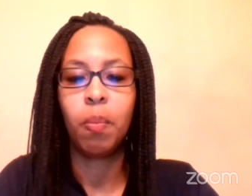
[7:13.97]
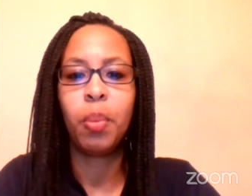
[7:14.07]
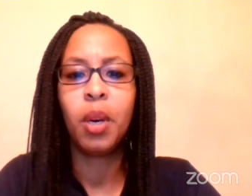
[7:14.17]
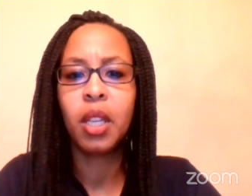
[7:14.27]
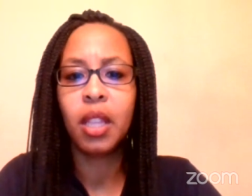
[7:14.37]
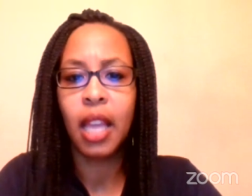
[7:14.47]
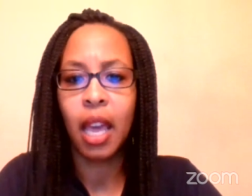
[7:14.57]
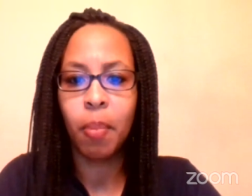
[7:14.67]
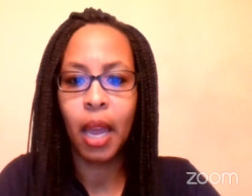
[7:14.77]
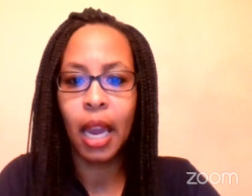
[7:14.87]
put
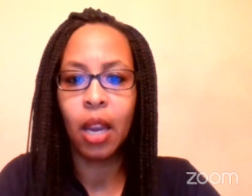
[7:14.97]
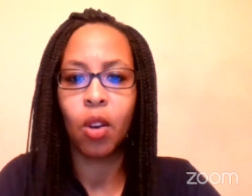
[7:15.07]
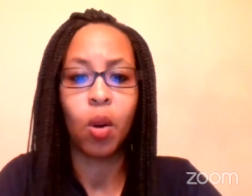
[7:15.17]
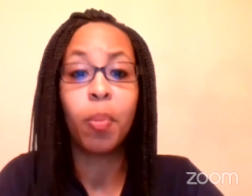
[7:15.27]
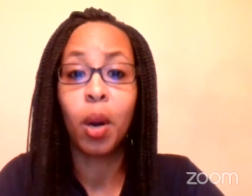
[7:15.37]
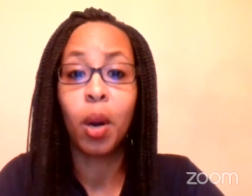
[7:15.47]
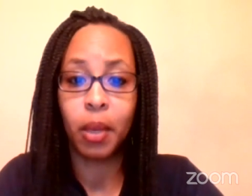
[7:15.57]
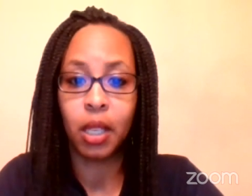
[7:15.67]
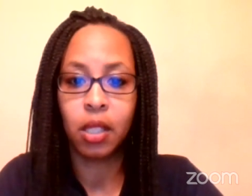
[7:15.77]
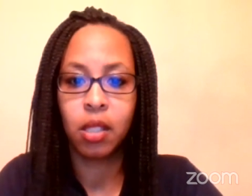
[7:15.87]
that pain or
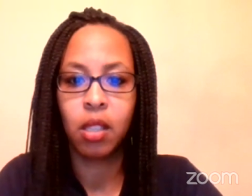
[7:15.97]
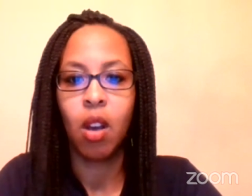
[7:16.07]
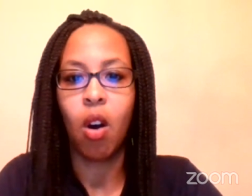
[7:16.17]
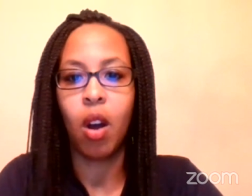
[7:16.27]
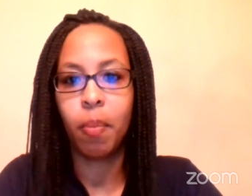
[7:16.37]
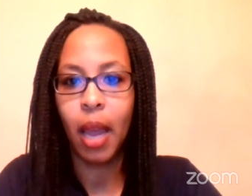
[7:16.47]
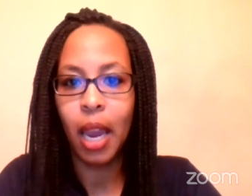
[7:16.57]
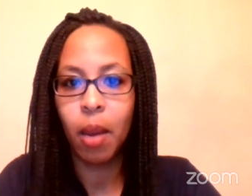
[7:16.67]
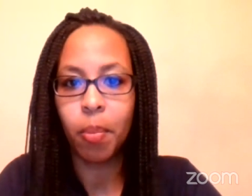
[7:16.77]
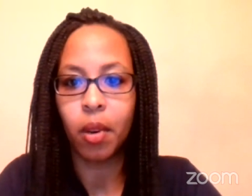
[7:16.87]
purpose on
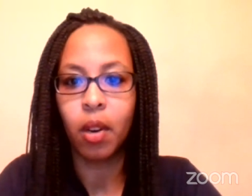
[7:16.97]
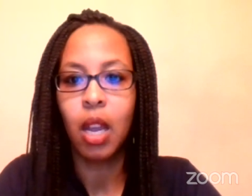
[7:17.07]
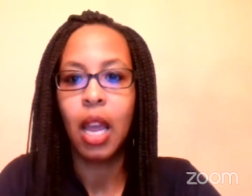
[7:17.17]
paper